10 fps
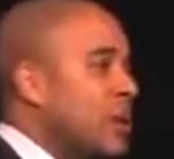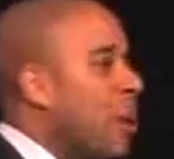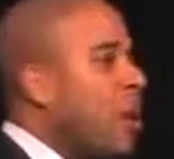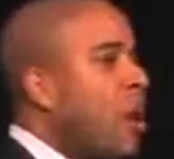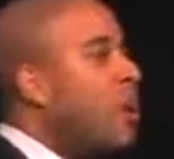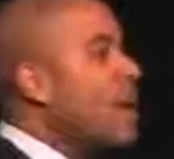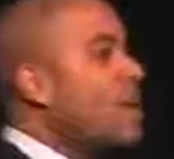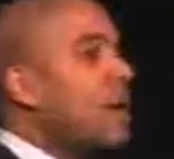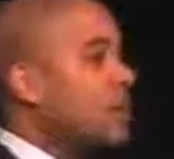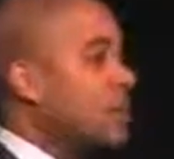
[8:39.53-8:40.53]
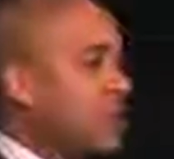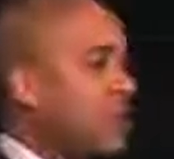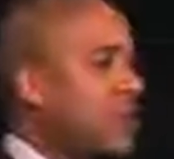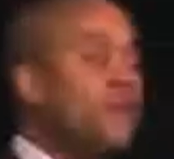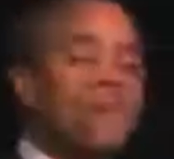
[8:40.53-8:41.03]
And all we want to
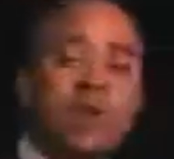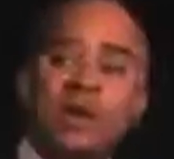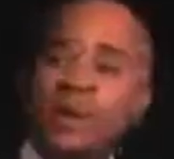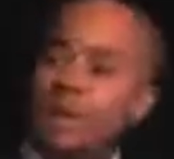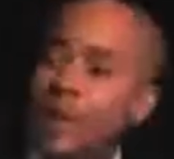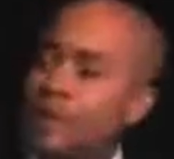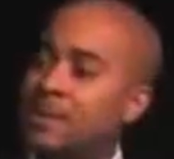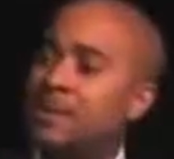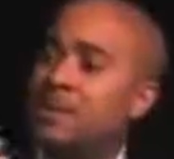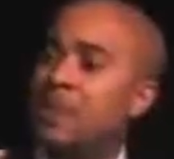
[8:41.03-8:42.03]
do, we feel a blessing's